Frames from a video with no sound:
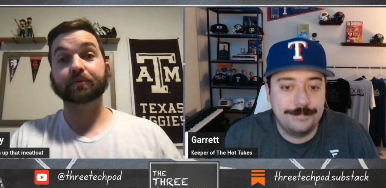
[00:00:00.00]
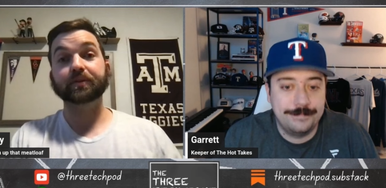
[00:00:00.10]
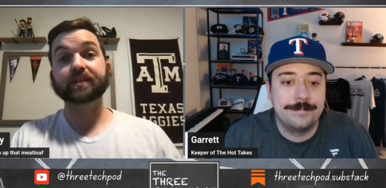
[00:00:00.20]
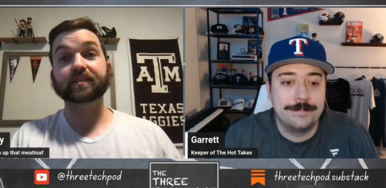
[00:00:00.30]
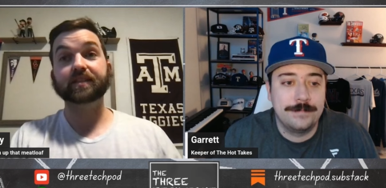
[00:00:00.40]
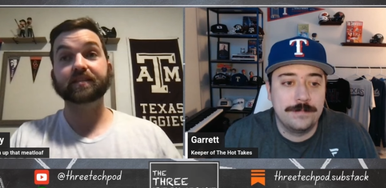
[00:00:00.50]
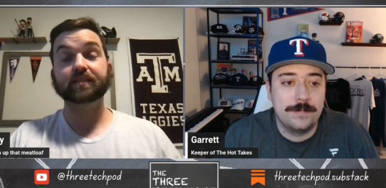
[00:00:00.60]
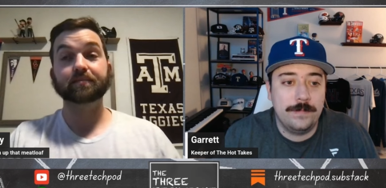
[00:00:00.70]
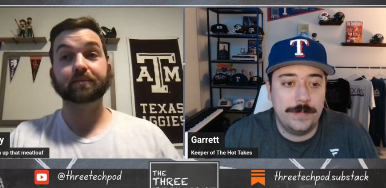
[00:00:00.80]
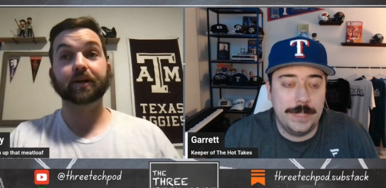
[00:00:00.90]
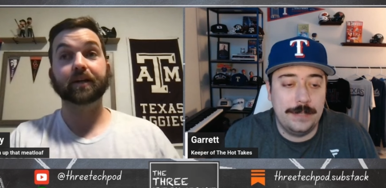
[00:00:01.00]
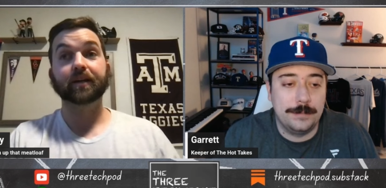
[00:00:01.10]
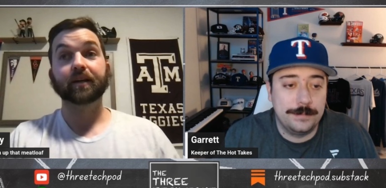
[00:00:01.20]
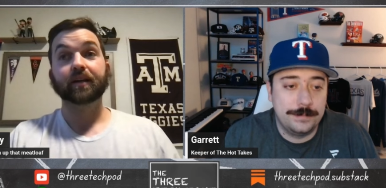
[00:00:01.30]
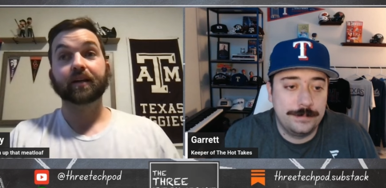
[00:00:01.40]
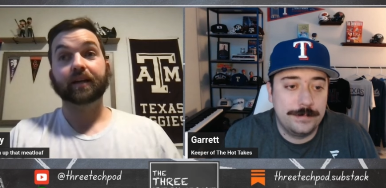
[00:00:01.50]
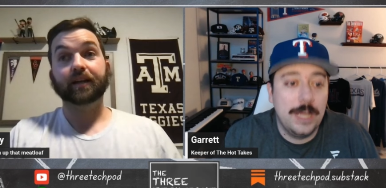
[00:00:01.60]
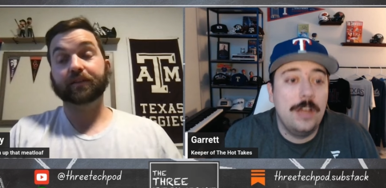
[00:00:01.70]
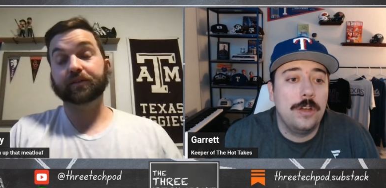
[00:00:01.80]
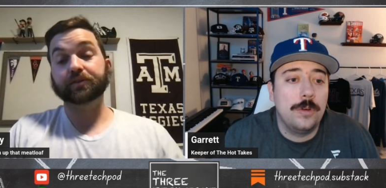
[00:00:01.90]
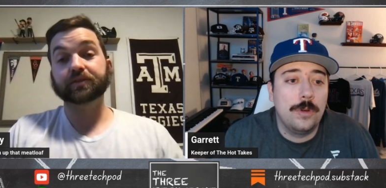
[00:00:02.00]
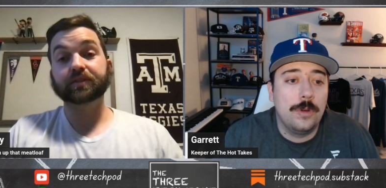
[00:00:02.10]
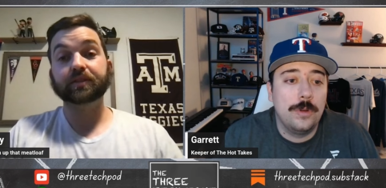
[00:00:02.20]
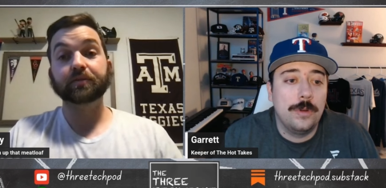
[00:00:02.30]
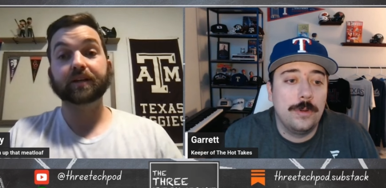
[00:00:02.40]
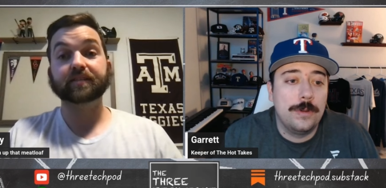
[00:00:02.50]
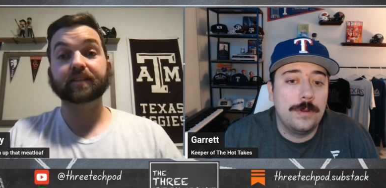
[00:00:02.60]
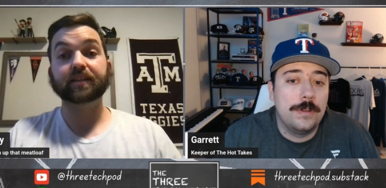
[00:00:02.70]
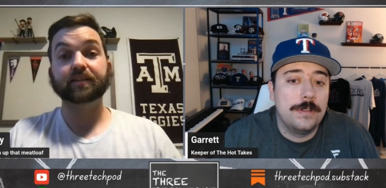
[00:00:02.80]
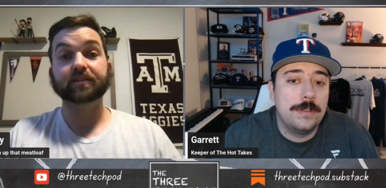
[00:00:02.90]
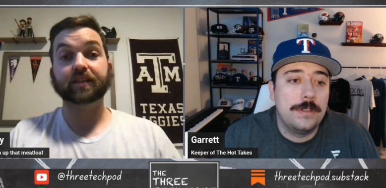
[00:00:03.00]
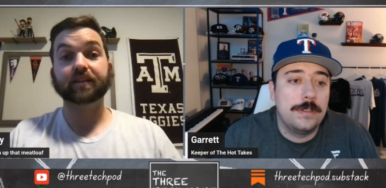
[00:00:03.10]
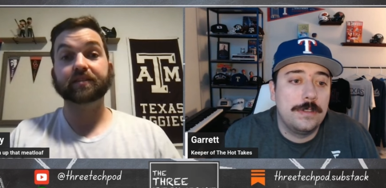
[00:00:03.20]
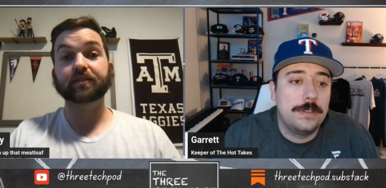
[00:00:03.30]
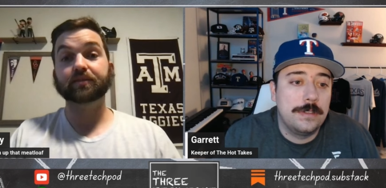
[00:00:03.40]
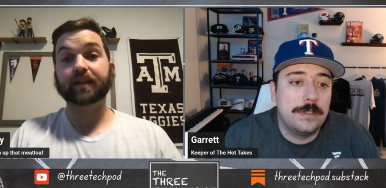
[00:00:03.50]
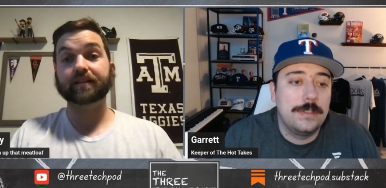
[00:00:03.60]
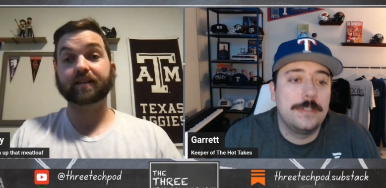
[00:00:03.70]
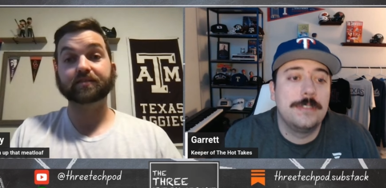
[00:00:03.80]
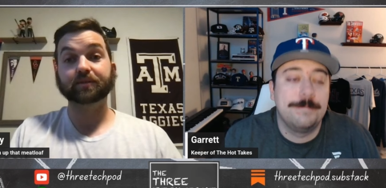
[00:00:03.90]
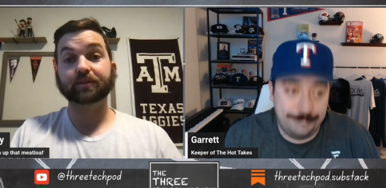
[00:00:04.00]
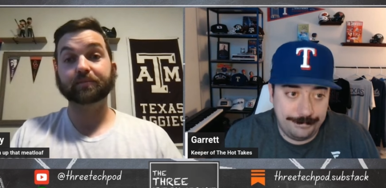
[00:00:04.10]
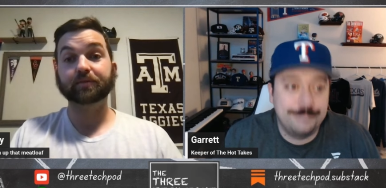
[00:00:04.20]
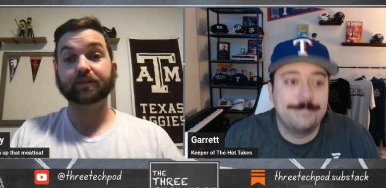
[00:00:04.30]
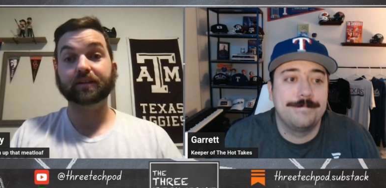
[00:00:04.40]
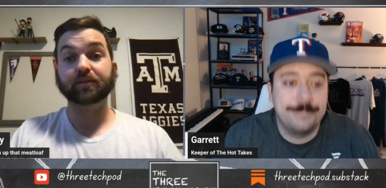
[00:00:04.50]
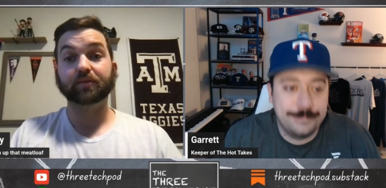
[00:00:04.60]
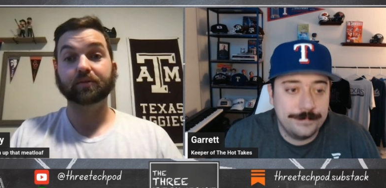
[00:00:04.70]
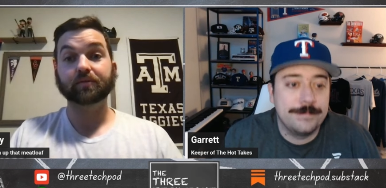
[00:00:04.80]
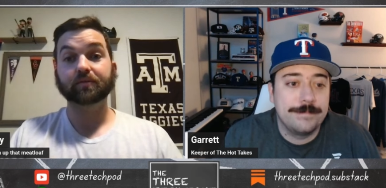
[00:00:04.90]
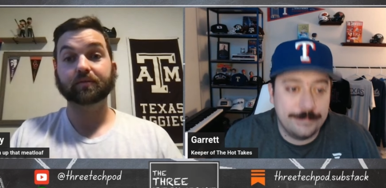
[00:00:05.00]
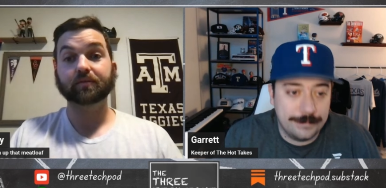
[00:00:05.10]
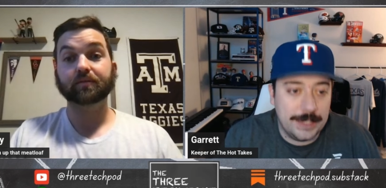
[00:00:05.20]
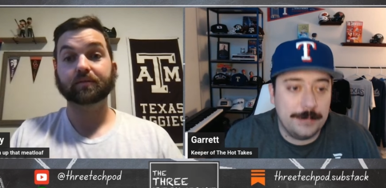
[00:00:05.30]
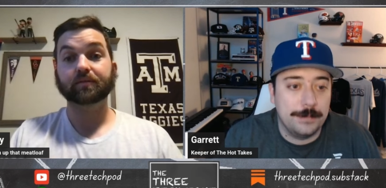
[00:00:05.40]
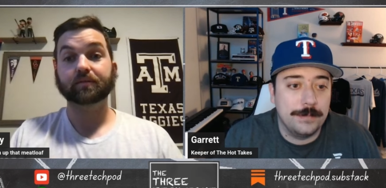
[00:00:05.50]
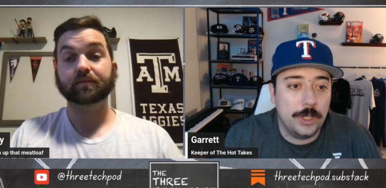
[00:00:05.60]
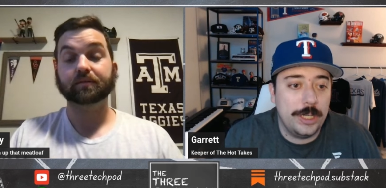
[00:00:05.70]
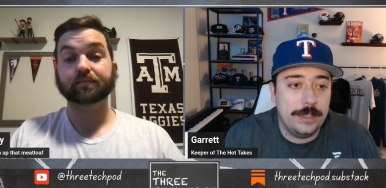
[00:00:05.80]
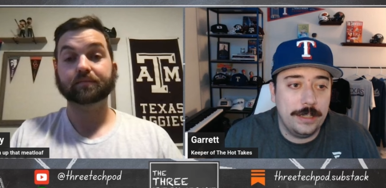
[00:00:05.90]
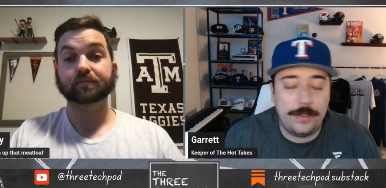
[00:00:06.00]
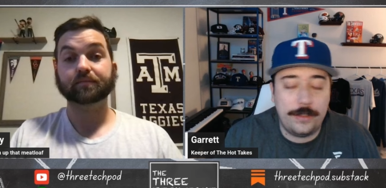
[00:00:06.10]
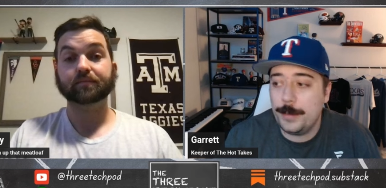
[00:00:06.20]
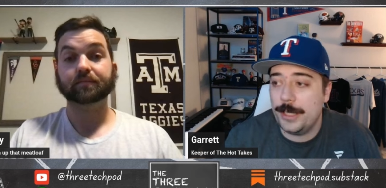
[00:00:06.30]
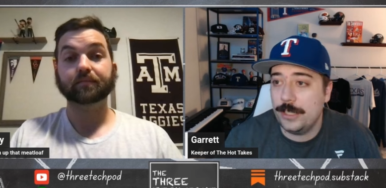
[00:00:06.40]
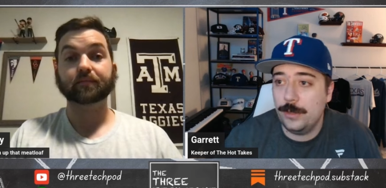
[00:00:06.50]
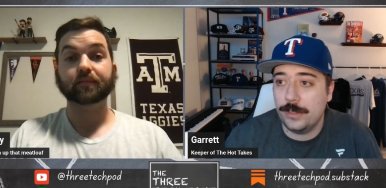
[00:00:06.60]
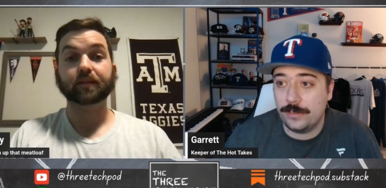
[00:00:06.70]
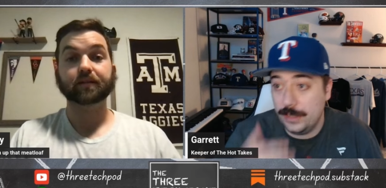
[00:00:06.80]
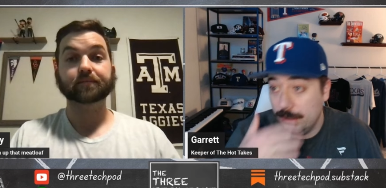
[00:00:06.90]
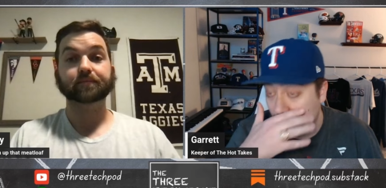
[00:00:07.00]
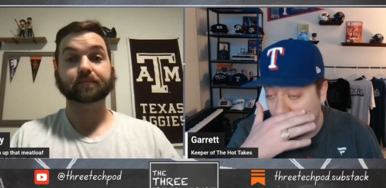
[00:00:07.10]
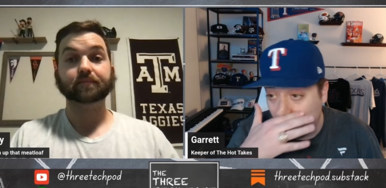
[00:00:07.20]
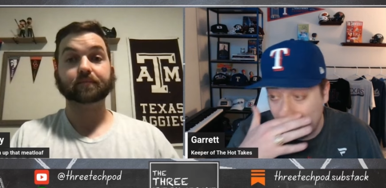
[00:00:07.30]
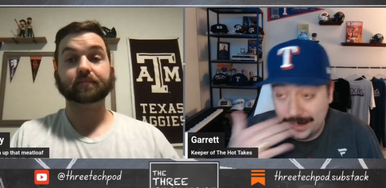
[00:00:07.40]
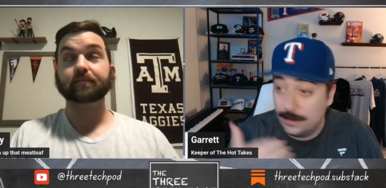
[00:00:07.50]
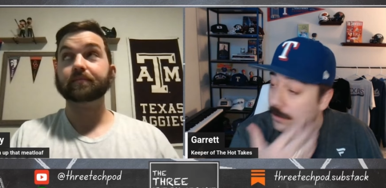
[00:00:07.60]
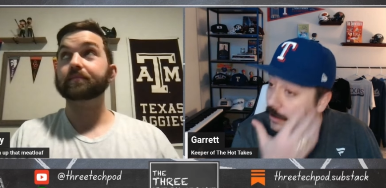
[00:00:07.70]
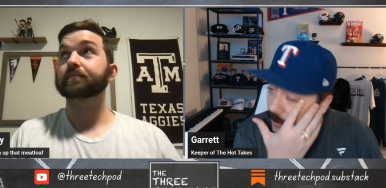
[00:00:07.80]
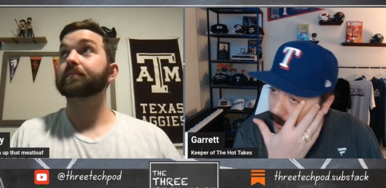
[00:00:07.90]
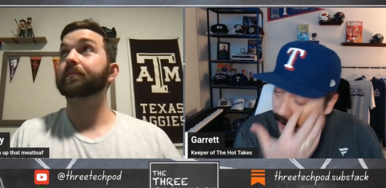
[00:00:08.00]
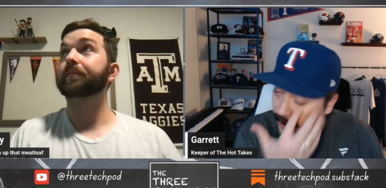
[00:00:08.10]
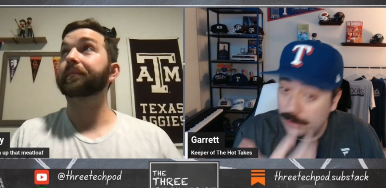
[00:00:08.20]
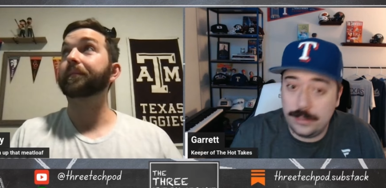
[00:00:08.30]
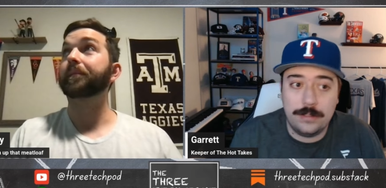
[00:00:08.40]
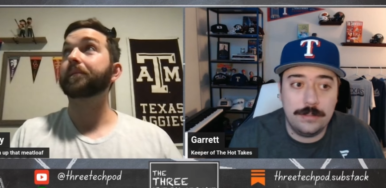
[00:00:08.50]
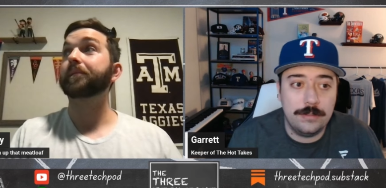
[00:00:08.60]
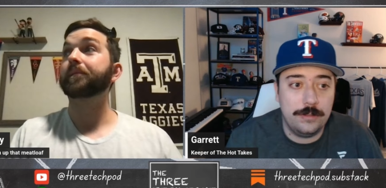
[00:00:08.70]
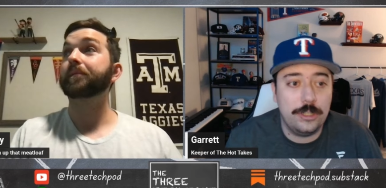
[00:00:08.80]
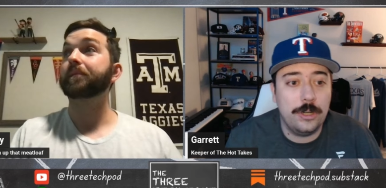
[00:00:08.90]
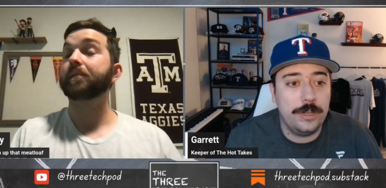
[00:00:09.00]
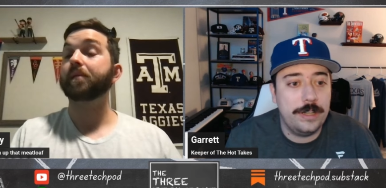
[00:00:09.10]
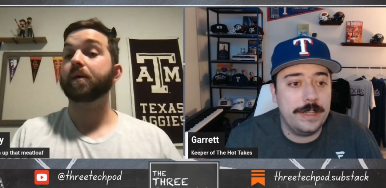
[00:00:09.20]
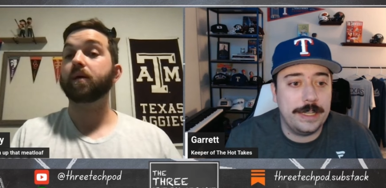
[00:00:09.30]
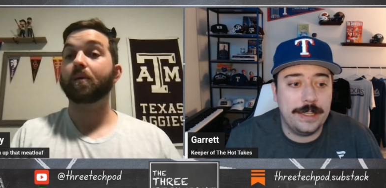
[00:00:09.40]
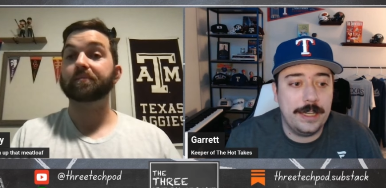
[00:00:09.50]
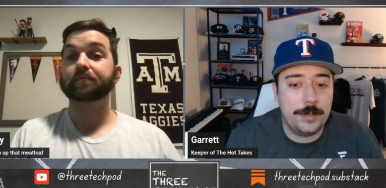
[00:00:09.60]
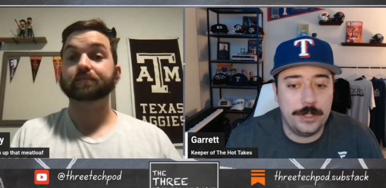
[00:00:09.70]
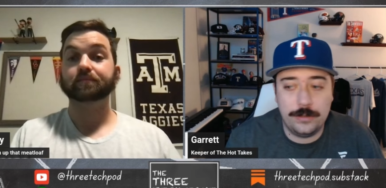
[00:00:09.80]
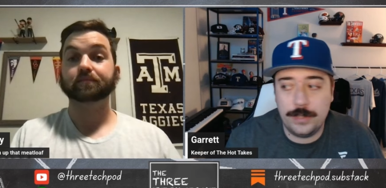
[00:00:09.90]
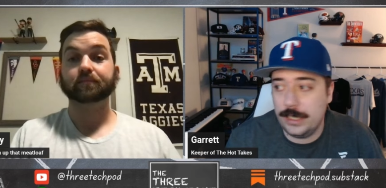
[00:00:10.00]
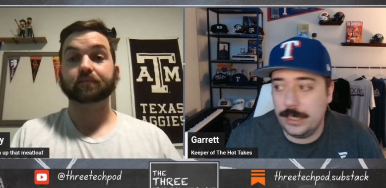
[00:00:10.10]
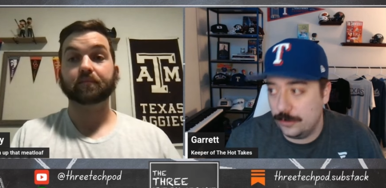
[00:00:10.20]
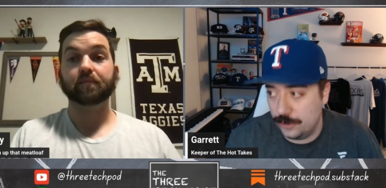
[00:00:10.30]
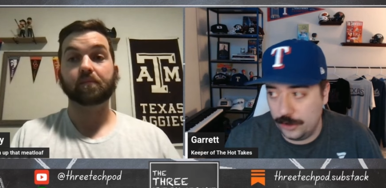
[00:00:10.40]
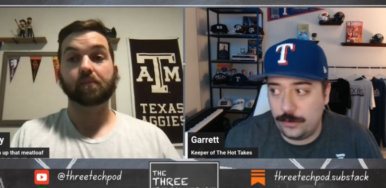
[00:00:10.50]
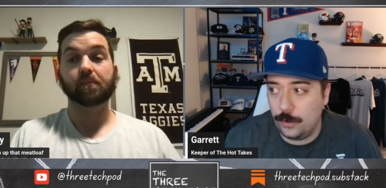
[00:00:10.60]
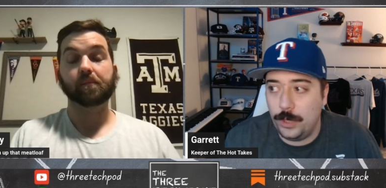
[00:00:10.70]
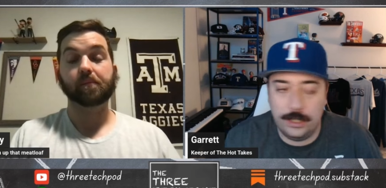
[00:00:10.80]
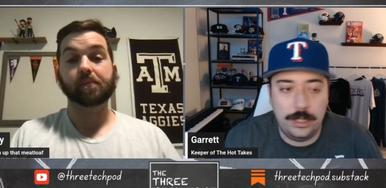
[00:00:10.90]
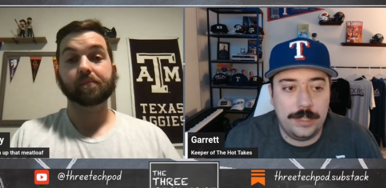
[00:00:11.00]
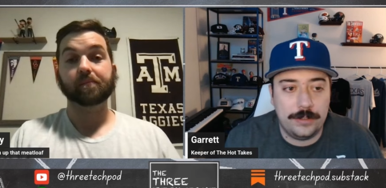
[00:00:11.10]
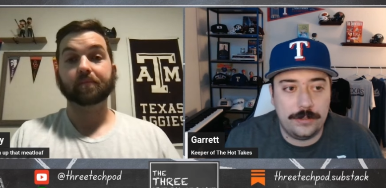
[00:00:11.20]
Speaker 1: preseason, but yeah. if you lose to USC and they're 10 and 2, that doesn't really move the needle
Speaker 2: yeah. Well, and, and the thing about USC is, let's say that you go into that game and you've got just the one loss